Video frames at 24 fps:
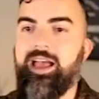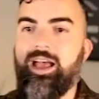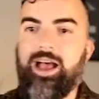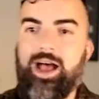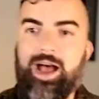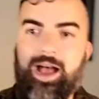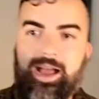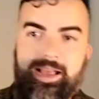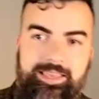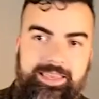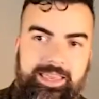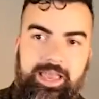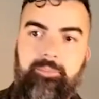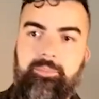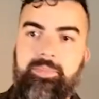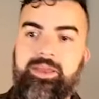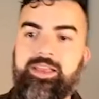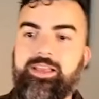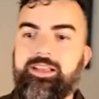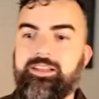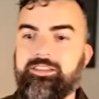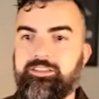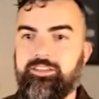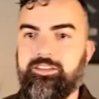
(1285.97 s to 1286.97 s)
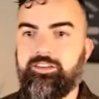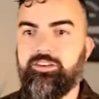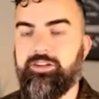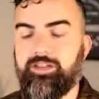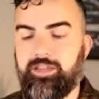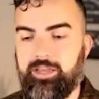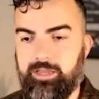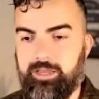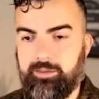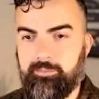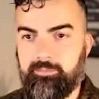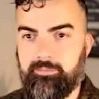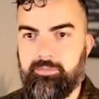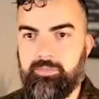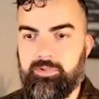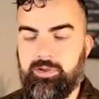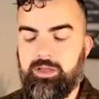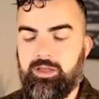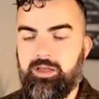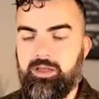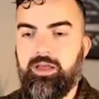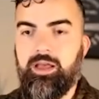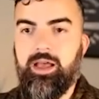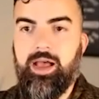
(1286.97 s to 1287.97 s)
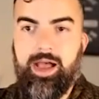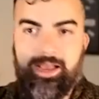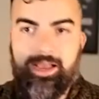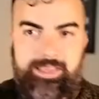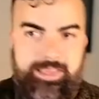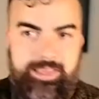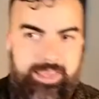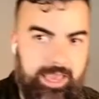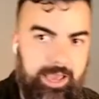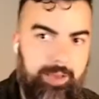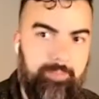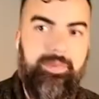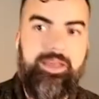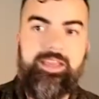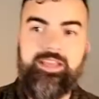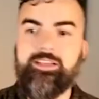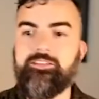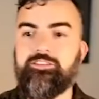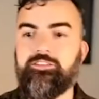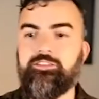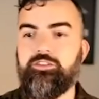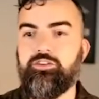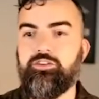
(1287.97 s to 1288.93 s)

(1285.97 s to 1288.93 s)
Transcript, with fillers: I can't make it to your game. I can't make it to your